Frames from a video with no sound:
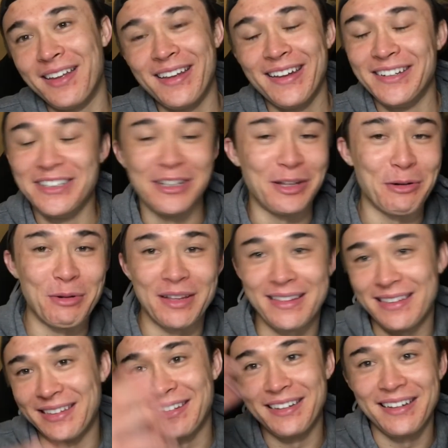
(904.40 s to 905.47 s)
dealing with
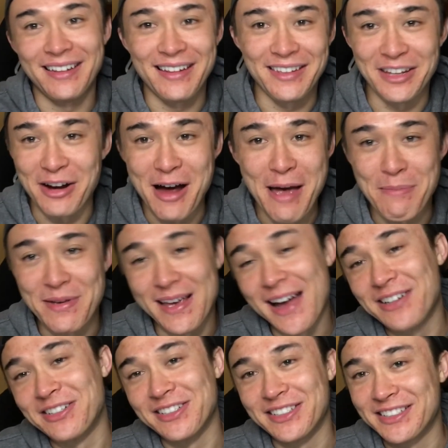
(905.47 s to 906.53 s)
your IP
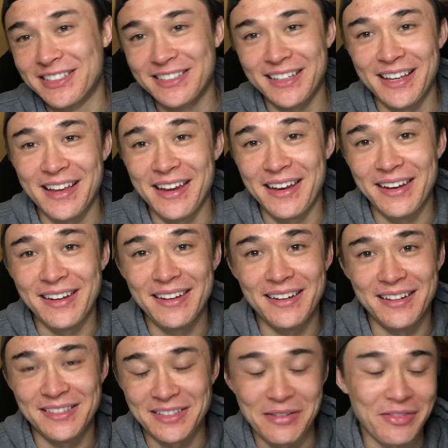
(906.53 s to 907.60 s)
address and
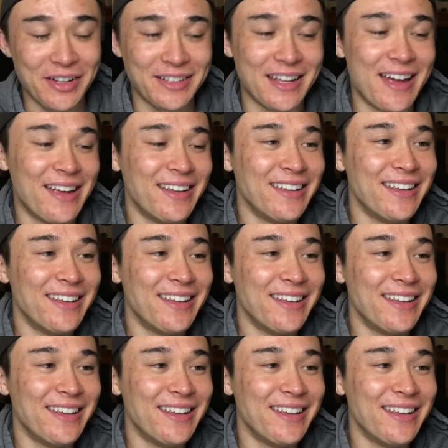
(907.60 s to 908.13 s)
stuff like that.